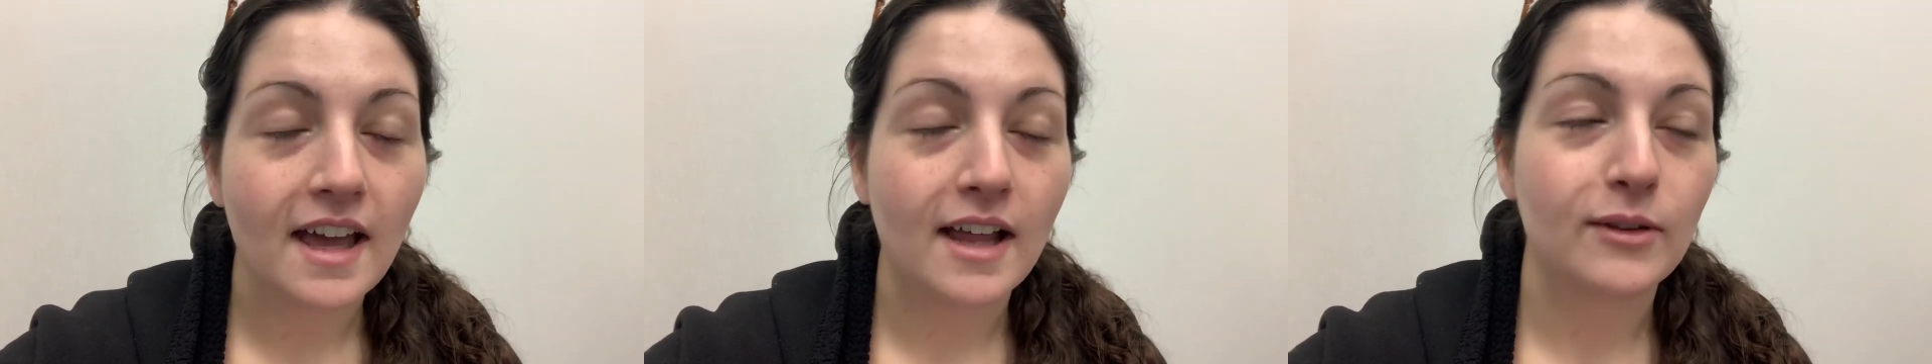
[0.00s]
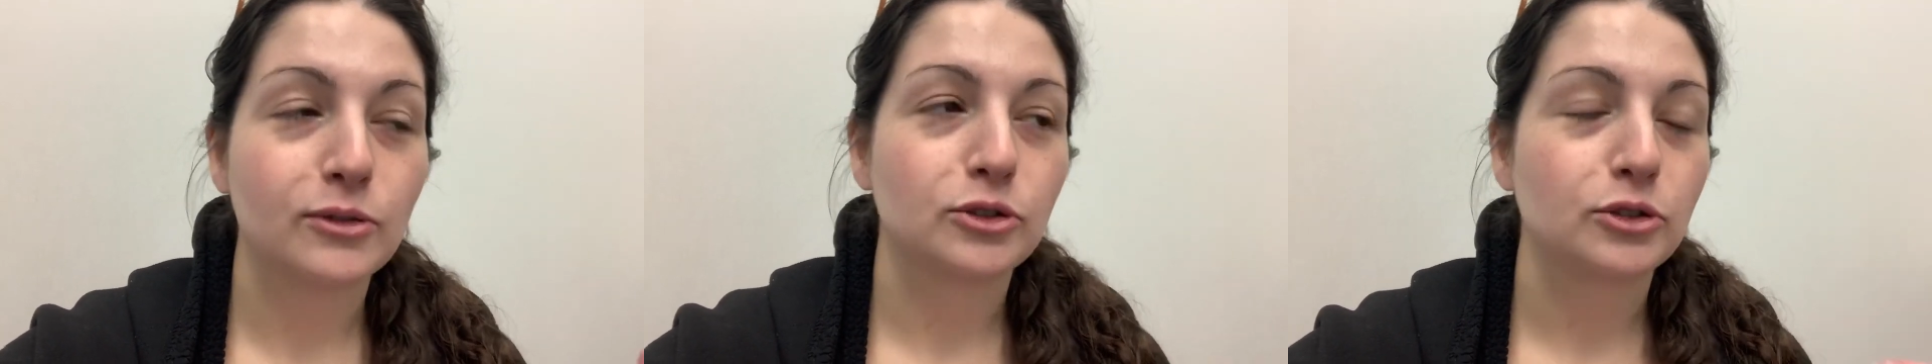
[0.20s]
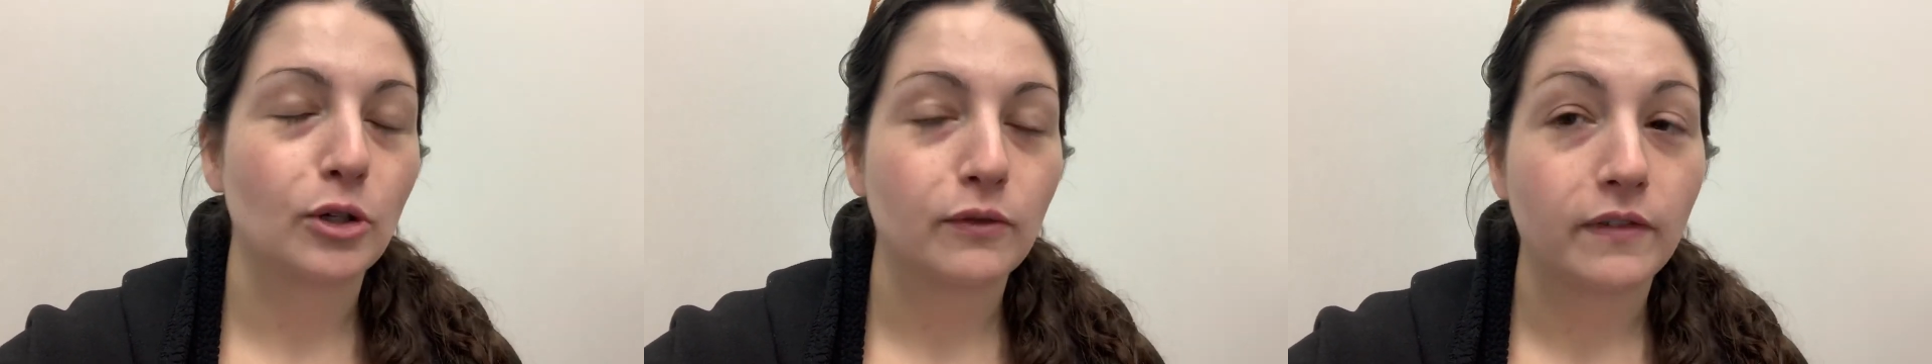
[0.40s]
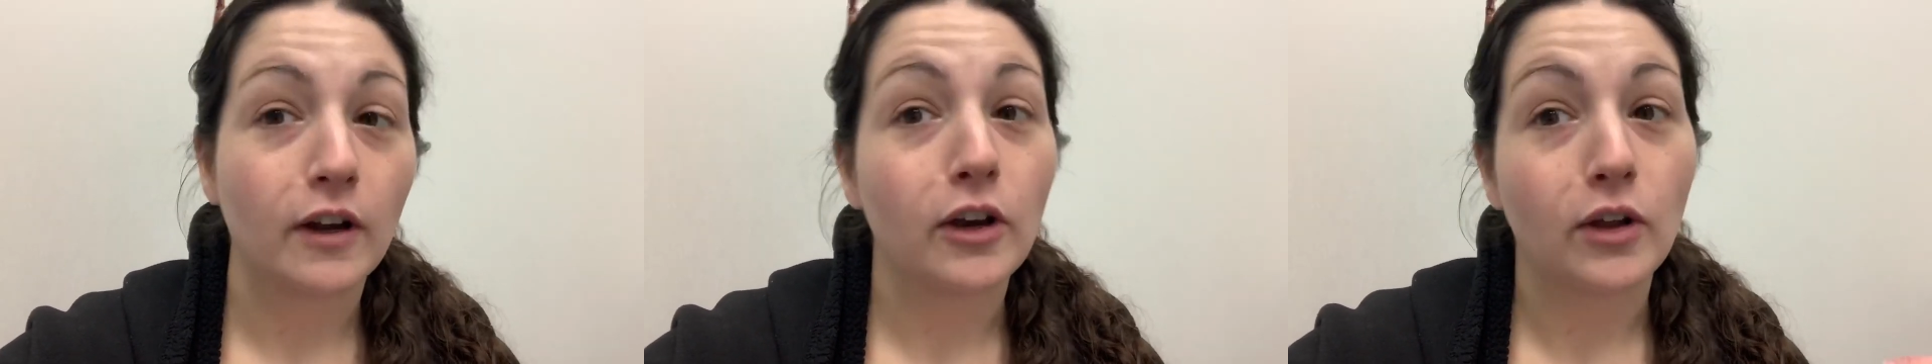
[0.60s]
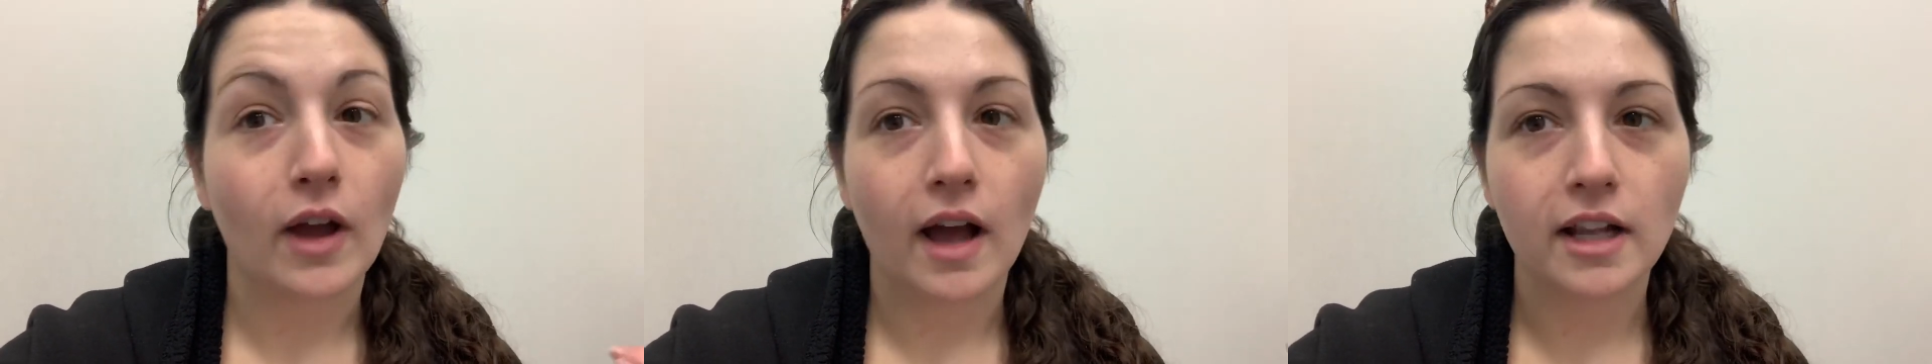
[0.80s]
And it was so
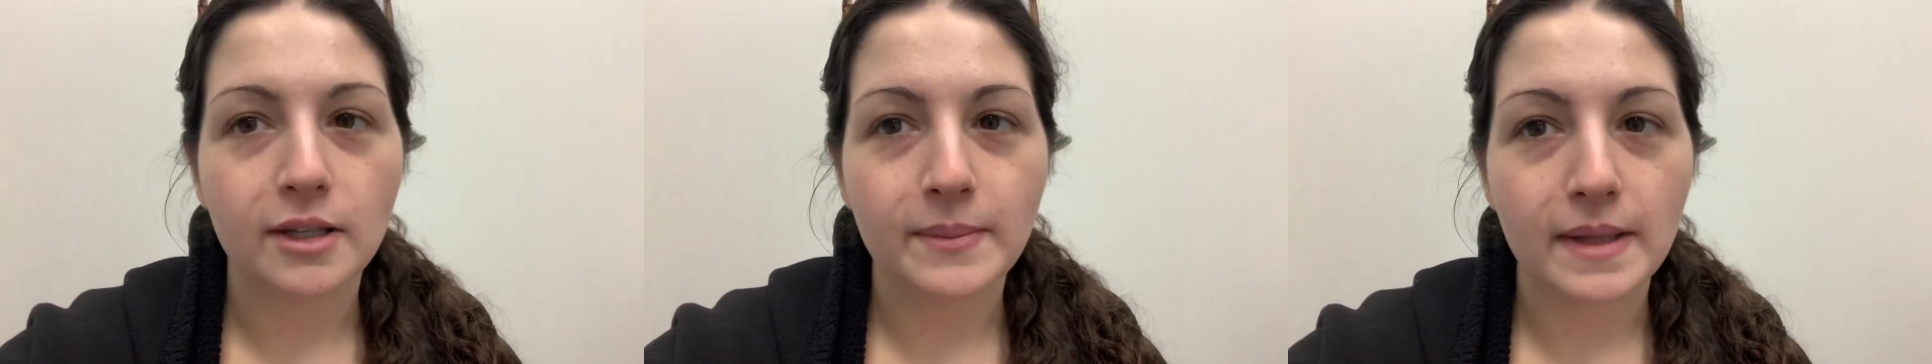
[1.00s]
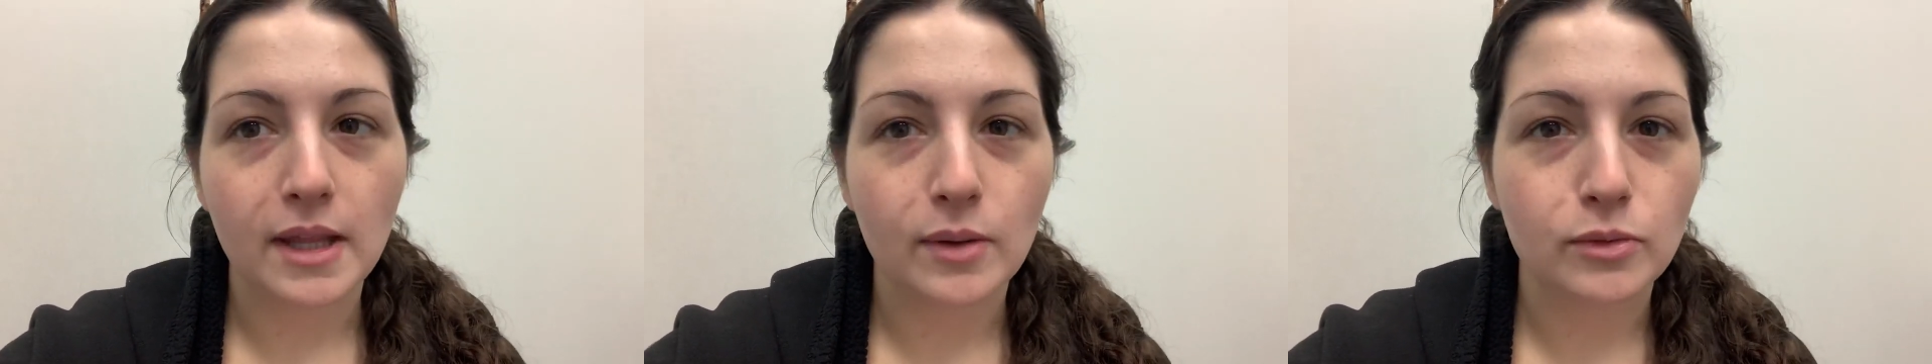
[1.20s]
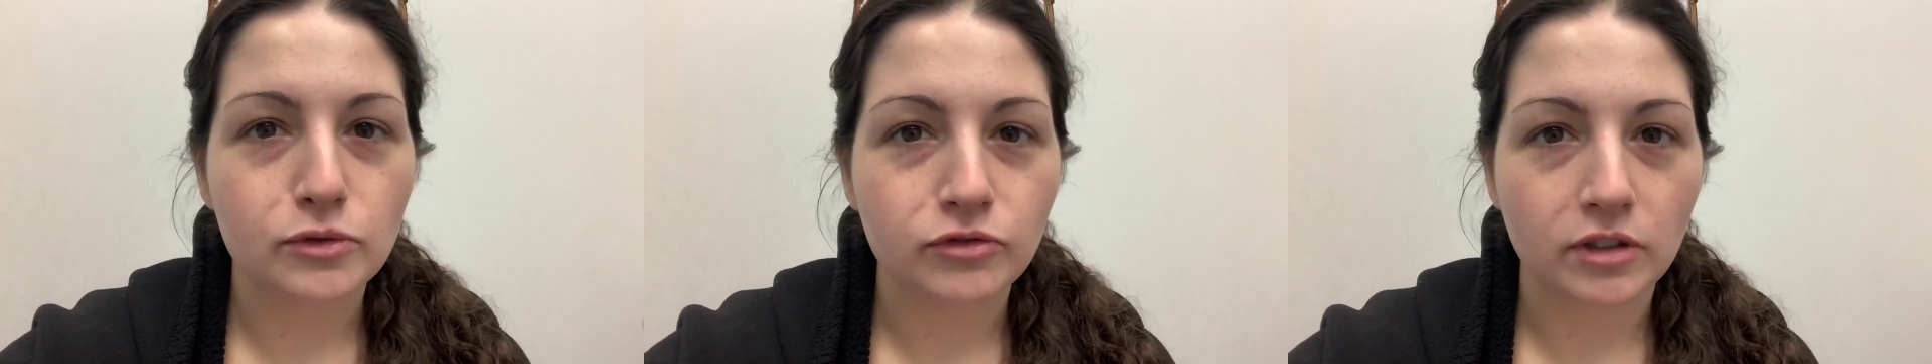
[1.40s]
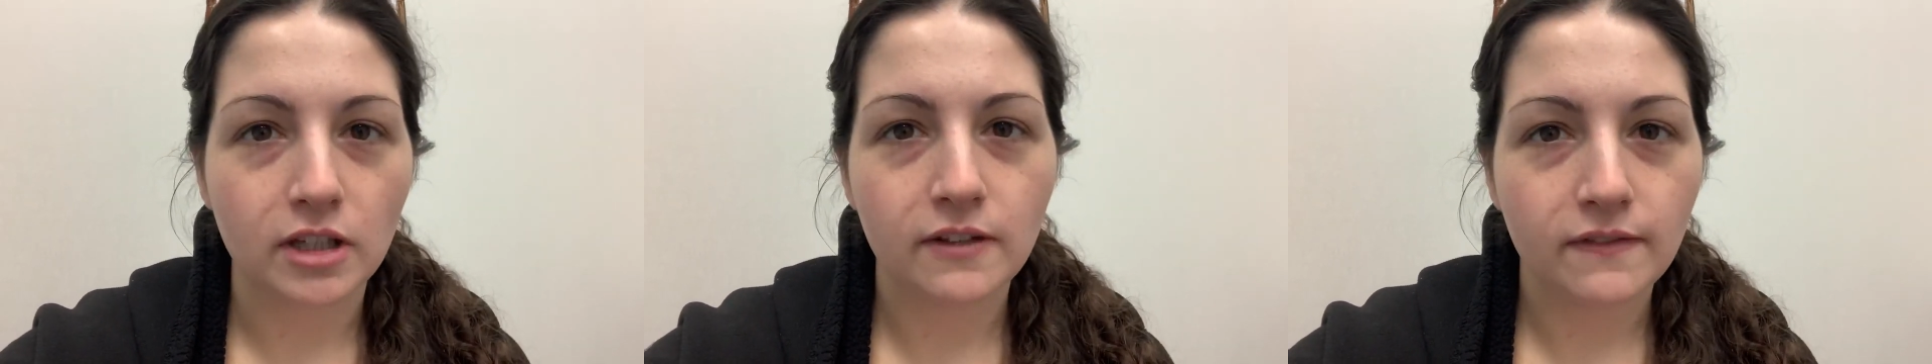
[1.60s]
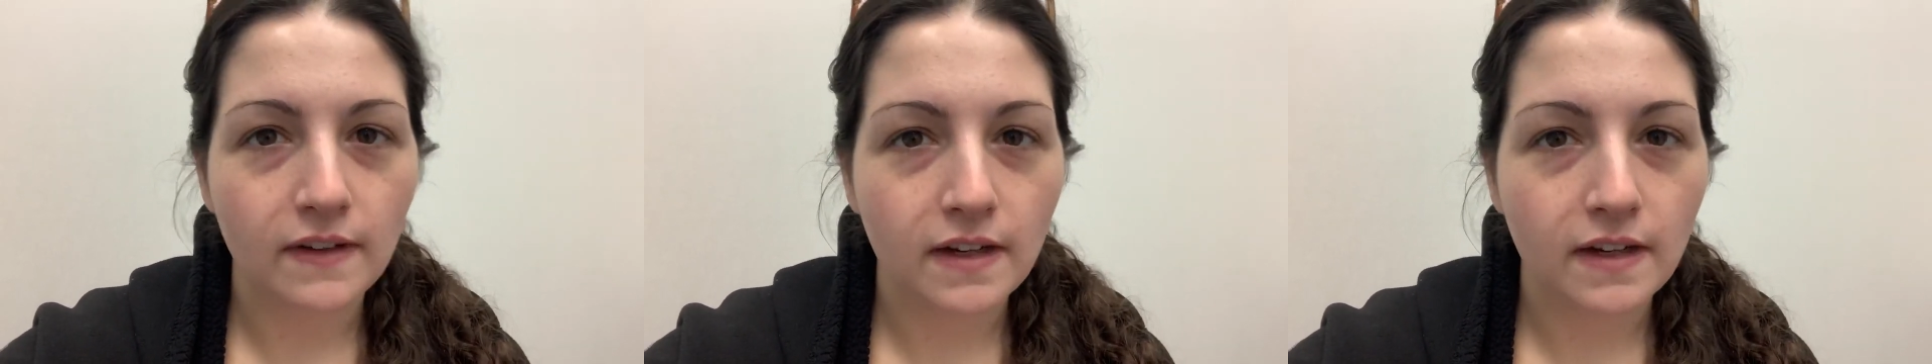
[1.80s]
funny. You had to be there. It was really